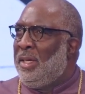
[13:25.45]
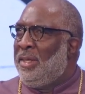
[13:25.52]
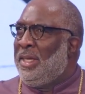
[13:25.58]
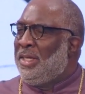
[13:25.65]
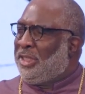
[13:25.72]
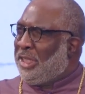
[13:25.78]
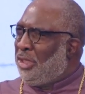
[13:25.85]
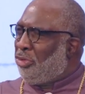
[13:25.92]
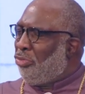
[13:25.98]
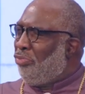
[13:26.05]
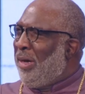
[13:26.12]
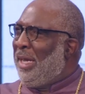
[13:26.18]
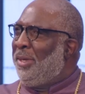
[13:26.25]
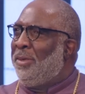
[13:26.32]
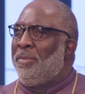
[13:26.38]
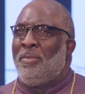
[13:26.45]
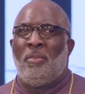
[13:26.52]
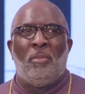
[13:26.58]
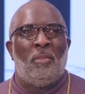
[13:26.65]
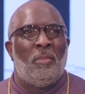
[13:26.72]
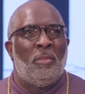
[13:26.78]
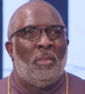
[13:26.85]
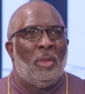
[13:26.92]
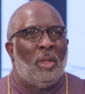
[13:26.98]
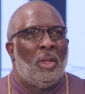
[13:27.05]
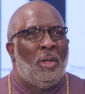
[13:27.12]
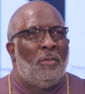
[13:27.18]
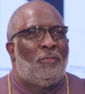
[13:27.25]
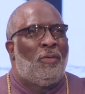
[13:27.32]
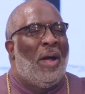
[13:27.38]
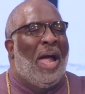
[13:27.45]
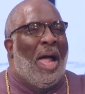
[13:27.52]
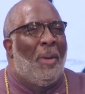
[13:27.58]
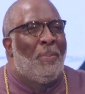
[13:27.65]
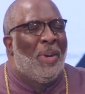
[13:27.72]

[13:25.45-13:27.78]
This is written for our